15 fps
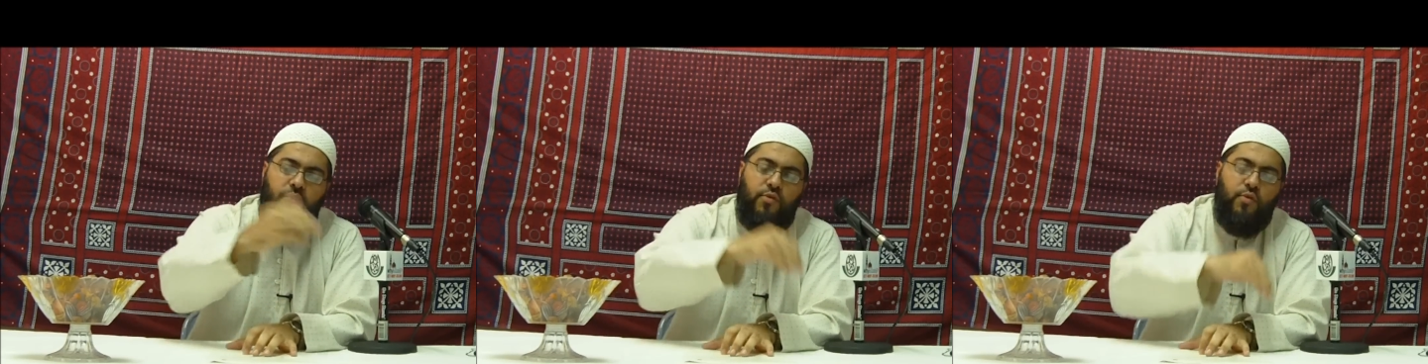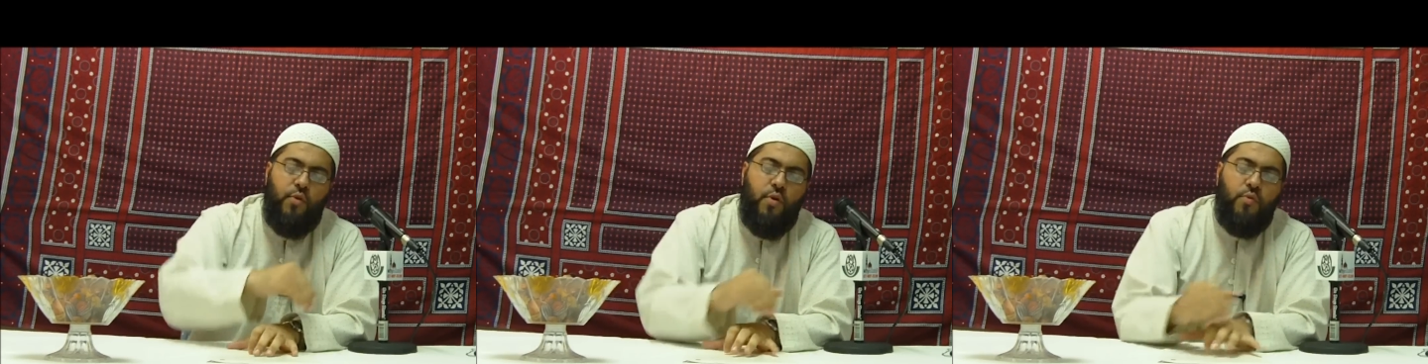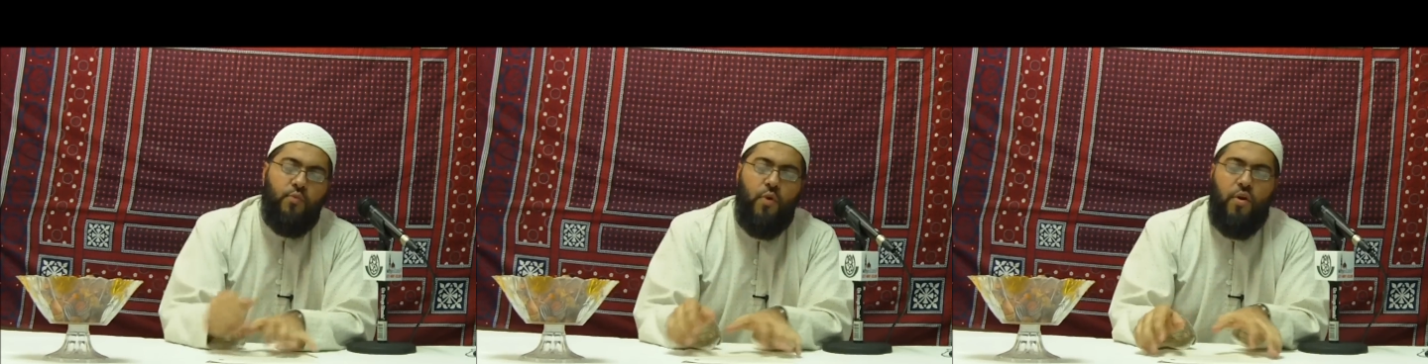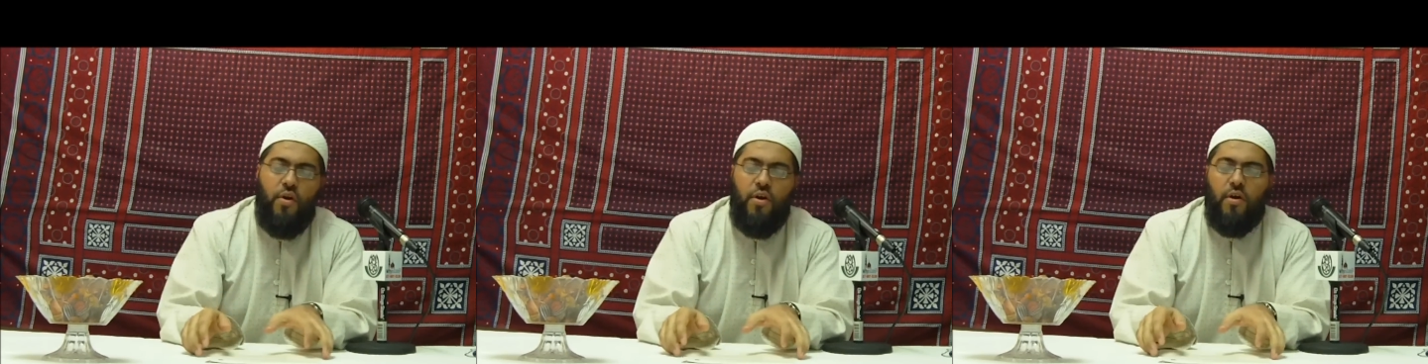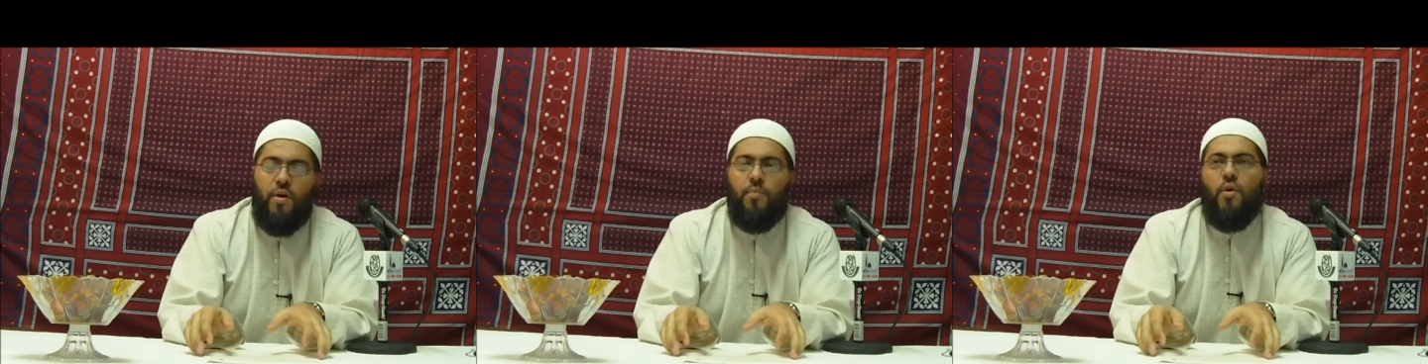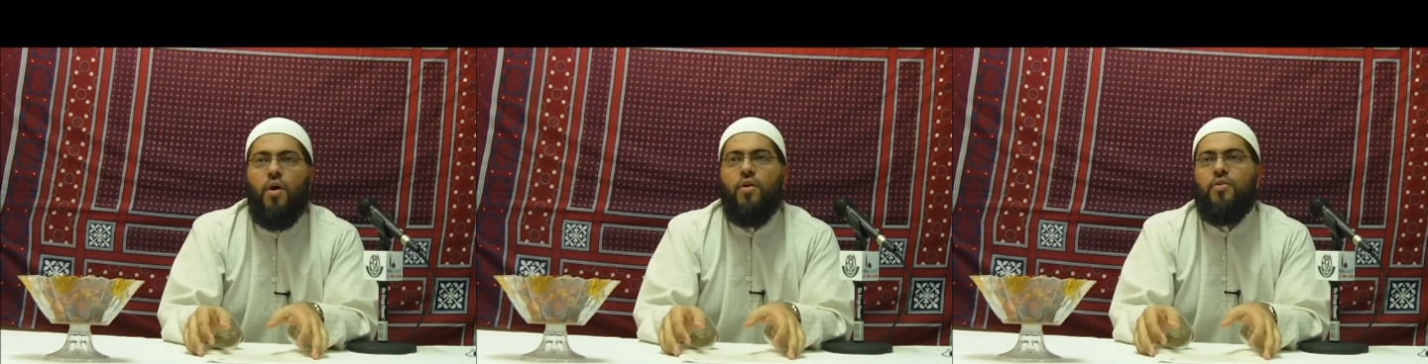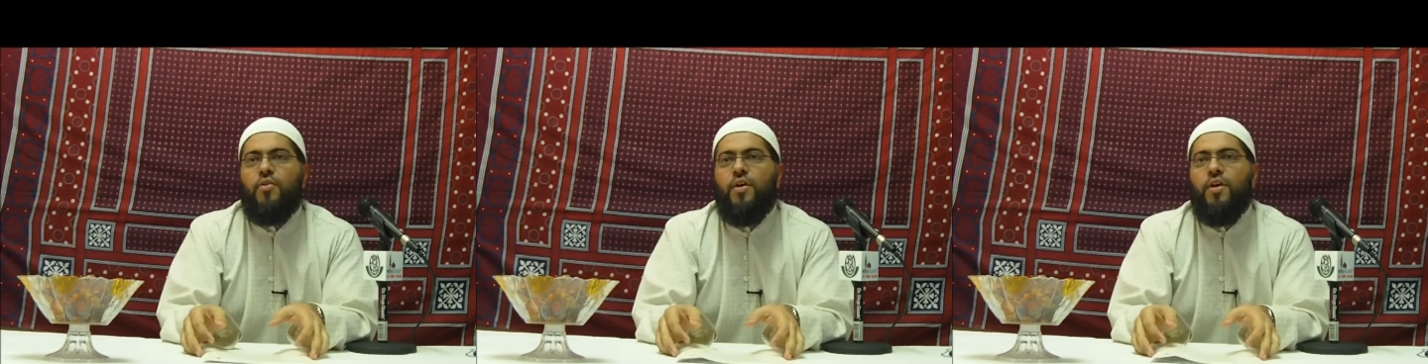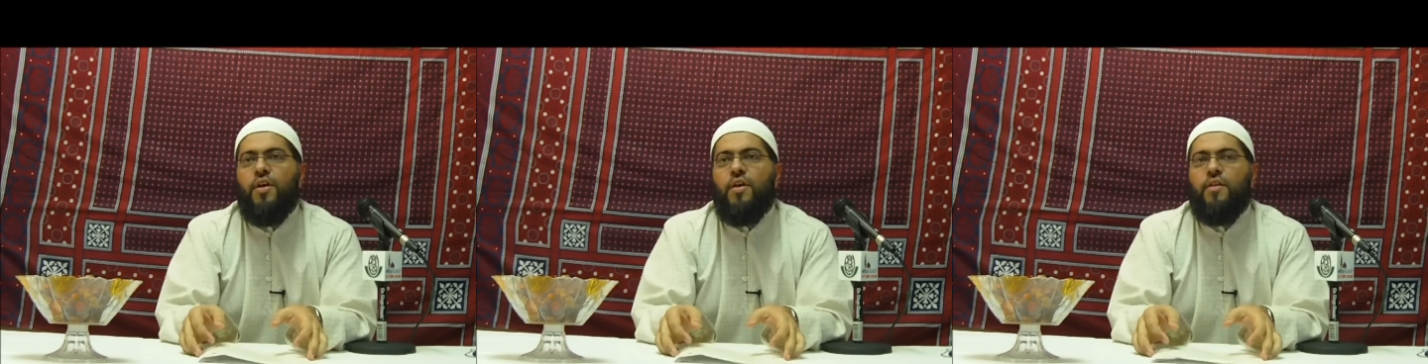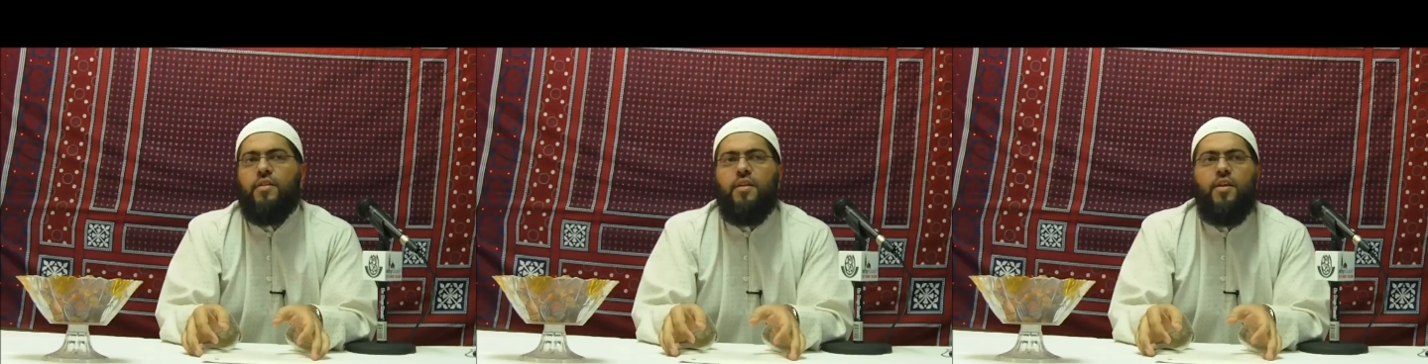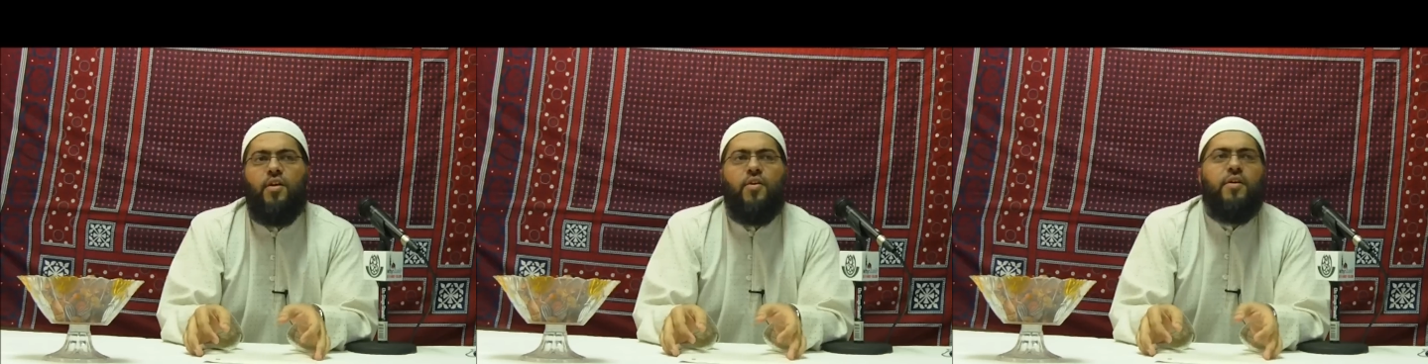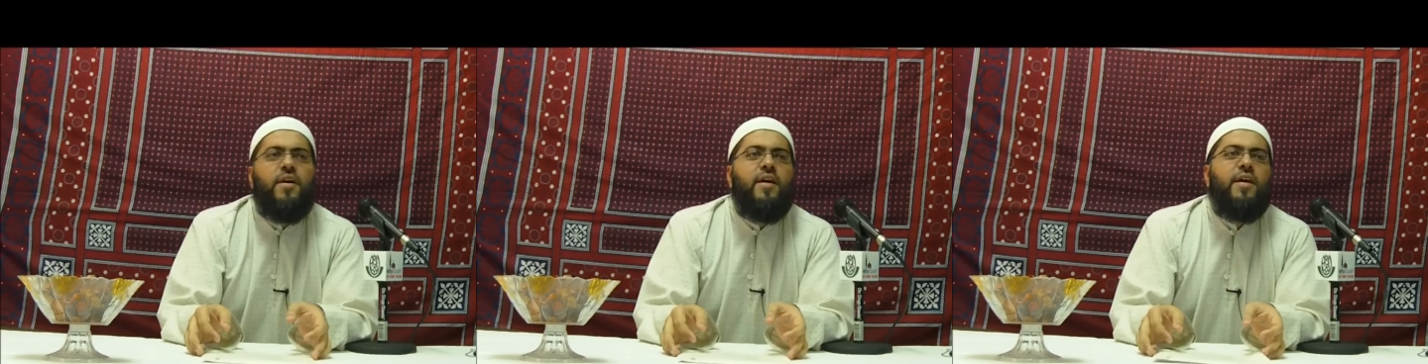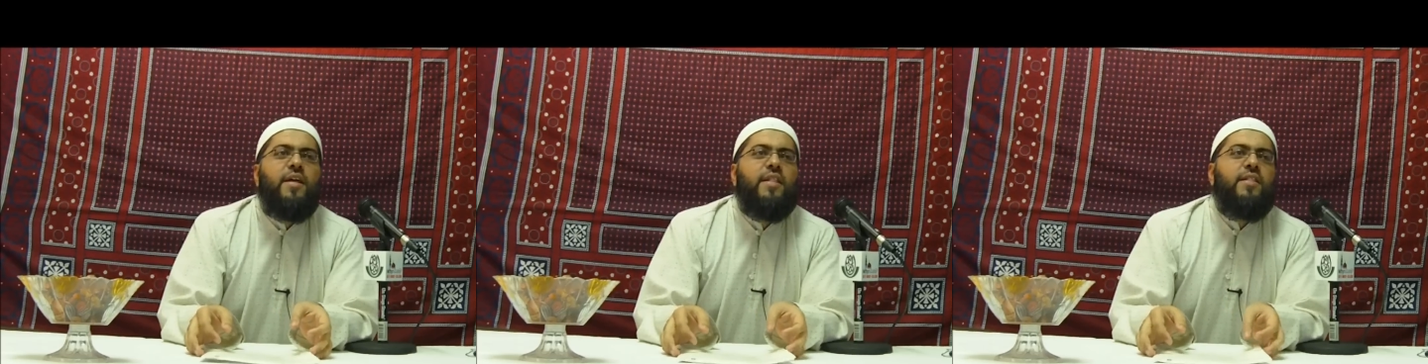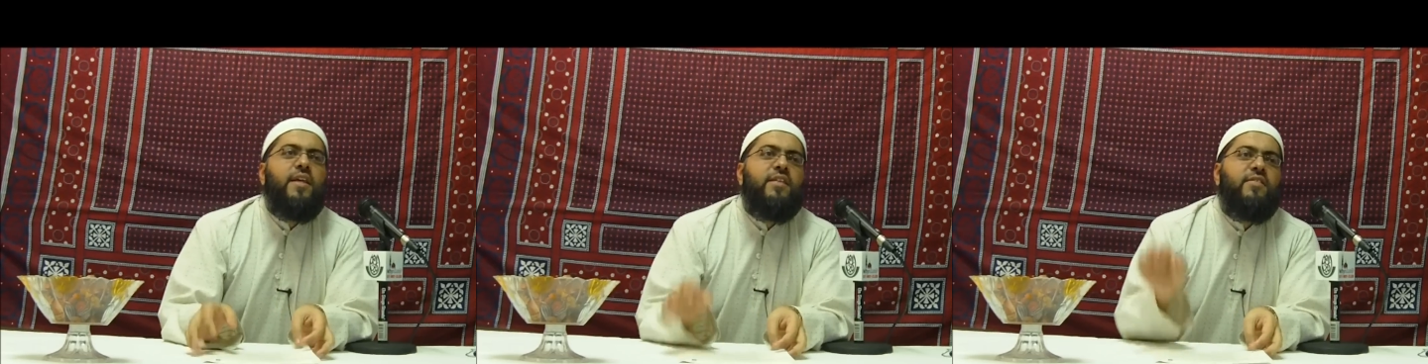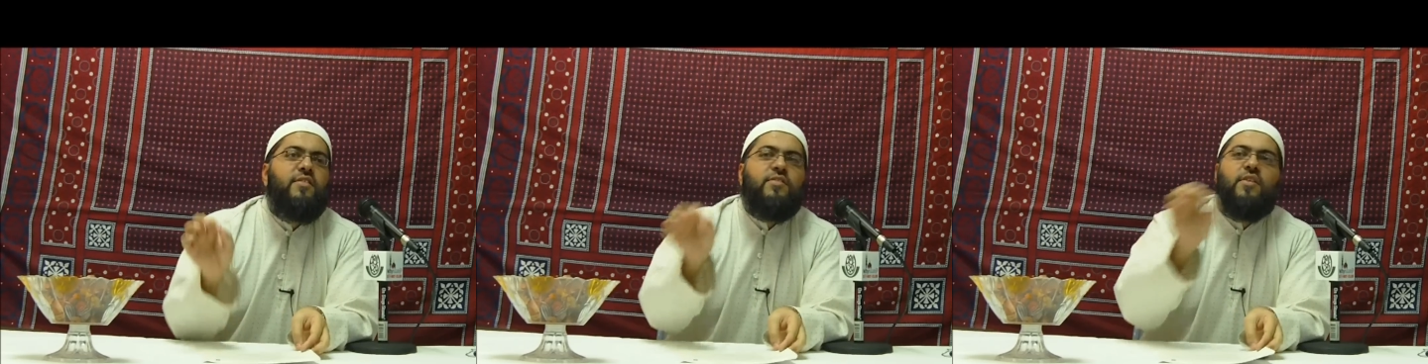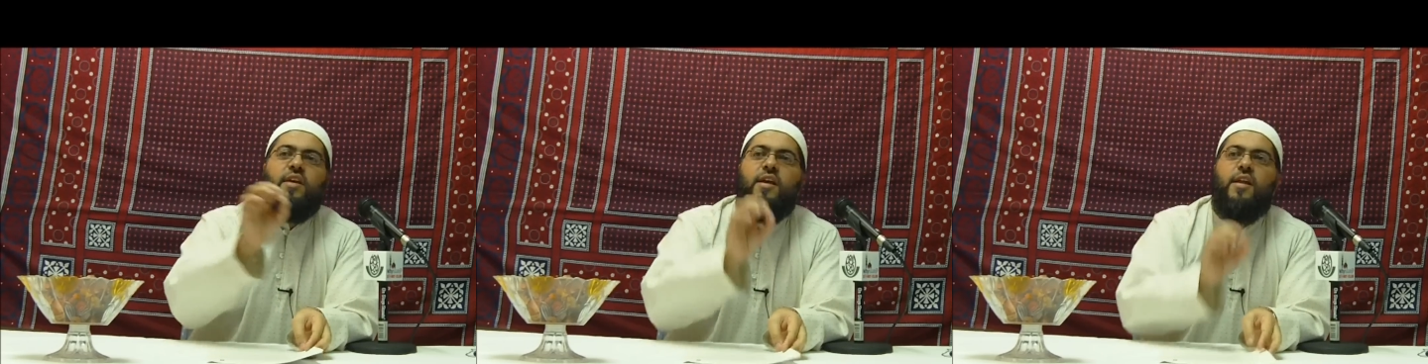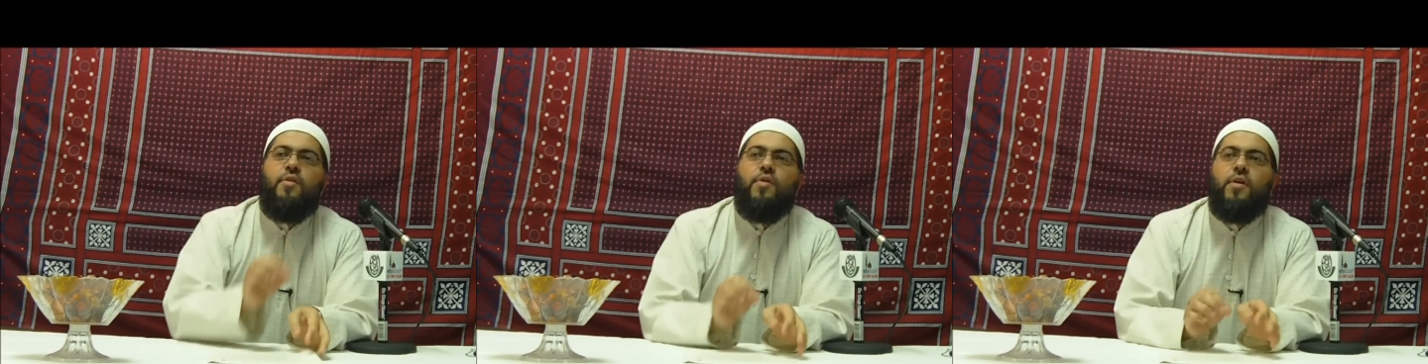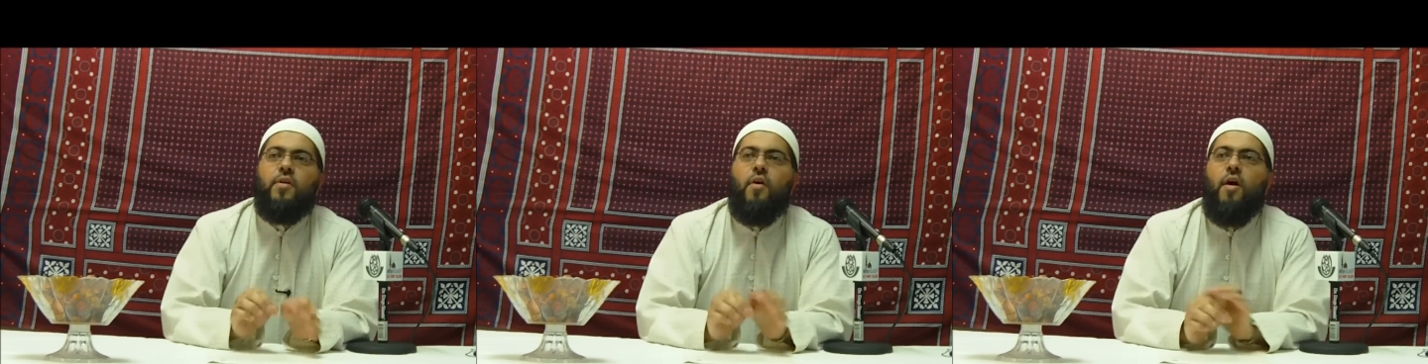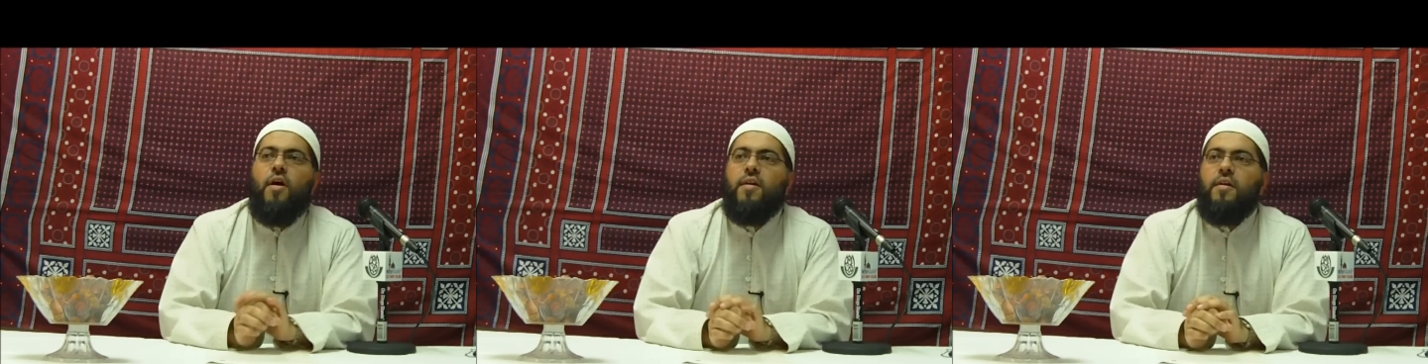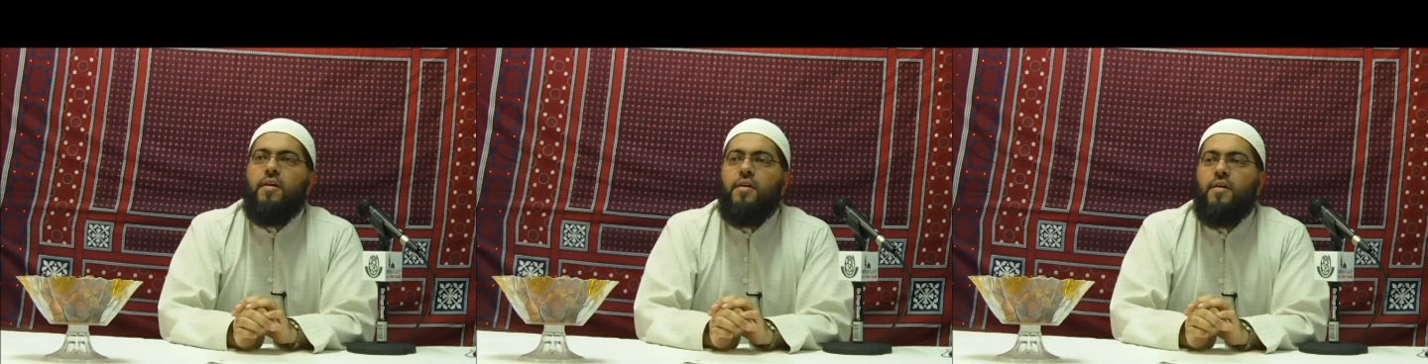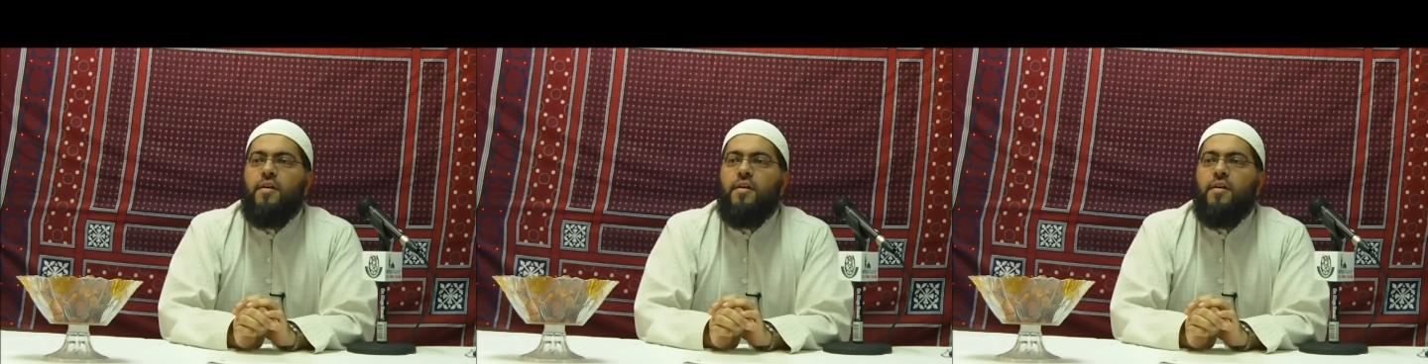this is what I'm wearing, I'm hungry, and this is qila wal qal.